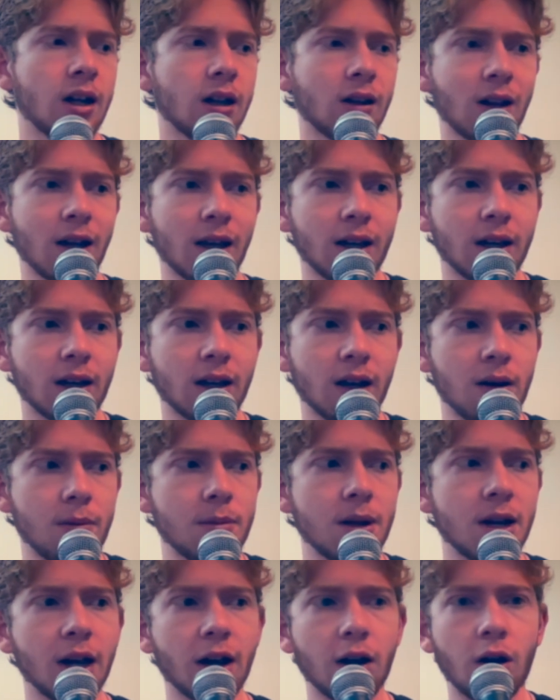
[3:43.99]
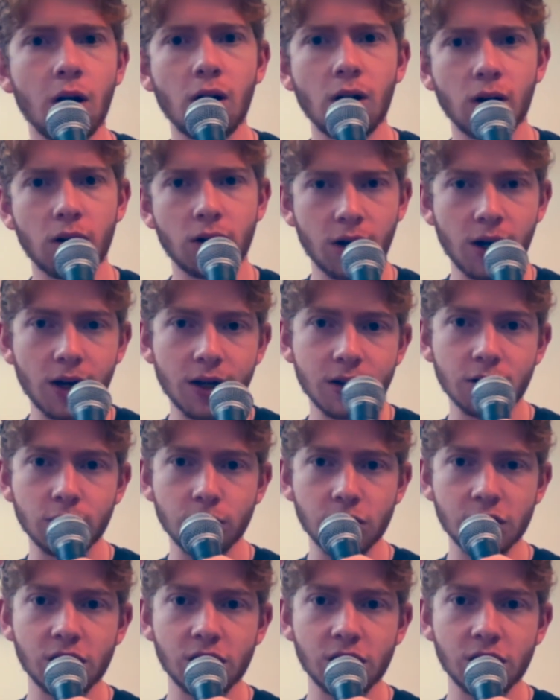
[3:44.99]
like committing harder into a